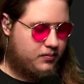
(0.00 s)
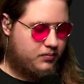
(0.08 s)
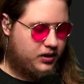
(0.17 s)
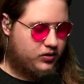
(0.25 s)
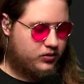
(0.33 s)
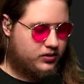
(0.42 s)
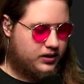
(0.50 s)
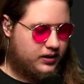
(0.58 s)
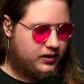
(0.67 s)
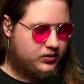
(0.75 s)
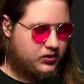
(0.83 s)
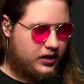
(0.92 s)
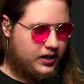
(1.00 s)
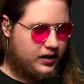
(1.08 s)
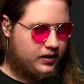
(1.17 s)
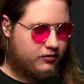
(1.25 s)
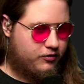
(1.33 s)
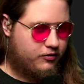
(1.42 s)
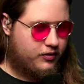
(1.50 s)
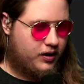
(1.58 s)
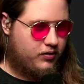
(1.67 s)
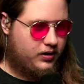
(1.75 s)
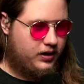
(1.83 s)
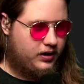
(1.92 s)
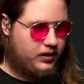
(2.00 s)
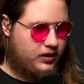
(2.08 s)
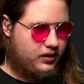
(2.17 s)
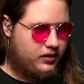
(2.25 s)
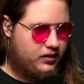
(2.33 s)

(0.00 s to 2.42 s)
because it is a very